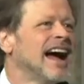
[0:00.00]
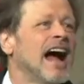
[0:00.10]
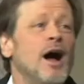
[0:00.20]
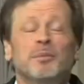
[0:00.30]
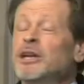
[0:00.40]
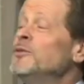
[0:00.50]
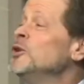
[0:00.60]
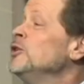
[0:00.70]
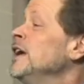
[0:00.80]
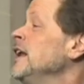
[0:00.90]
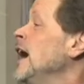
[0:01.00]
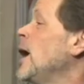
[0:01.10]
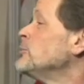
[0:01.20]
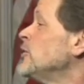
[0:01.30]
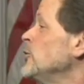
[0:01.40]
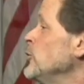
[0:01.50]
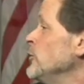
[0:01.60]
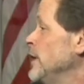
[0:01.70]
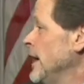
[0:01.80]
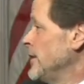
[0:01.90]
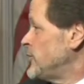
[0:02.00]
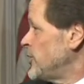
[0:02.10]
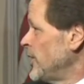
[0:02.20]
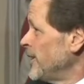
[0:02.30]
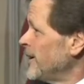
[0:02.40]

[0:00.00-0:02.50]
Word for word: How many of you need help to do this?